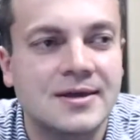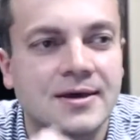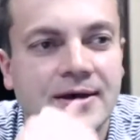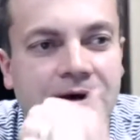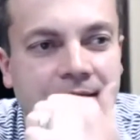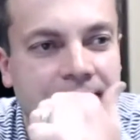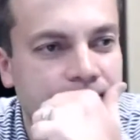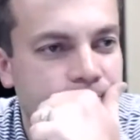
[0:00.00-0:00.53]

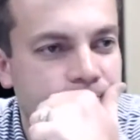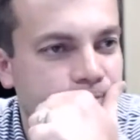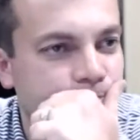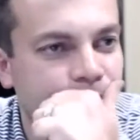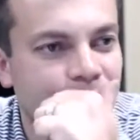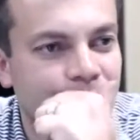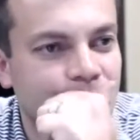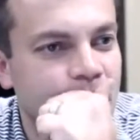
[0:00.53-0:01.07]
Um,
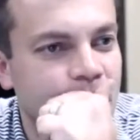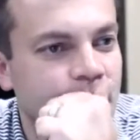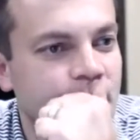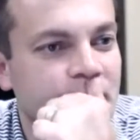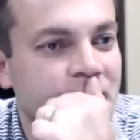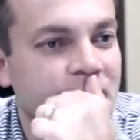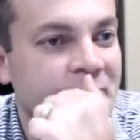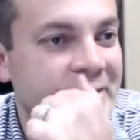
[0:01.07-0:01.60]

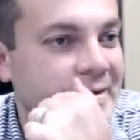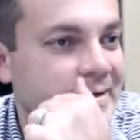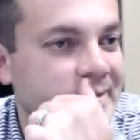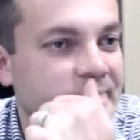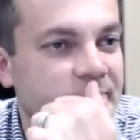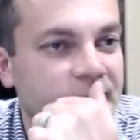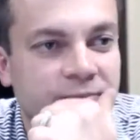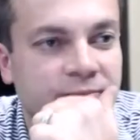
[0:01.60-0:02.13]

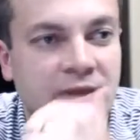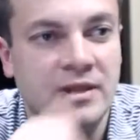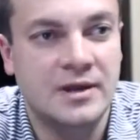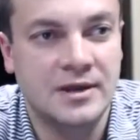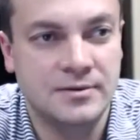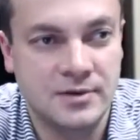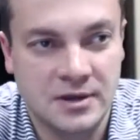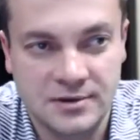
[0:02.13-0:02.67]
but
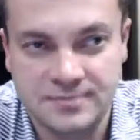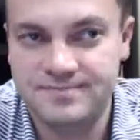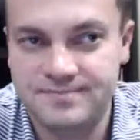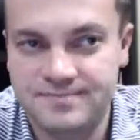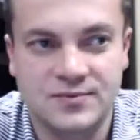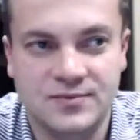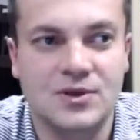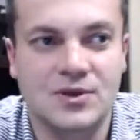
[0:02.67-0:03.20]

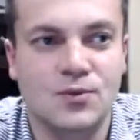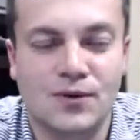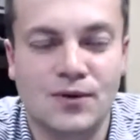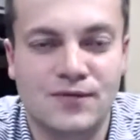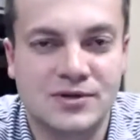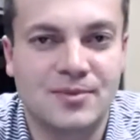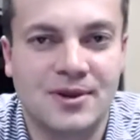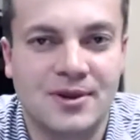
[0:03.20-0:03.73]
when you work
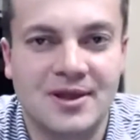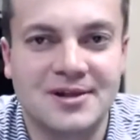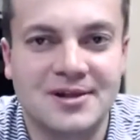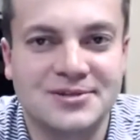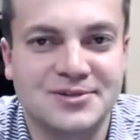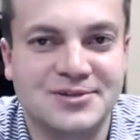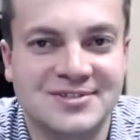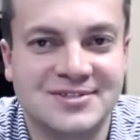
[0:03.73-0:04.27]
for somebody
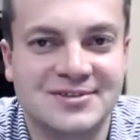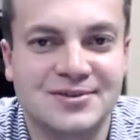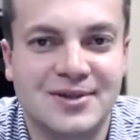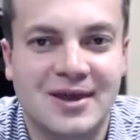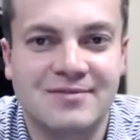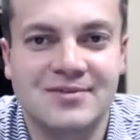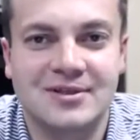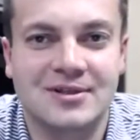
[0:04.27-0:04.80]
else, you just don't
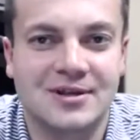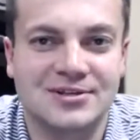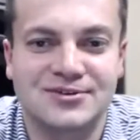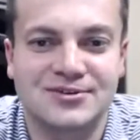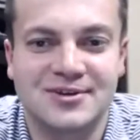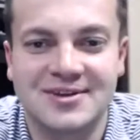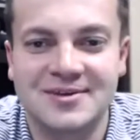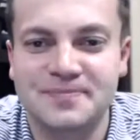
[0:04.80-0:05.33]
have that luxury.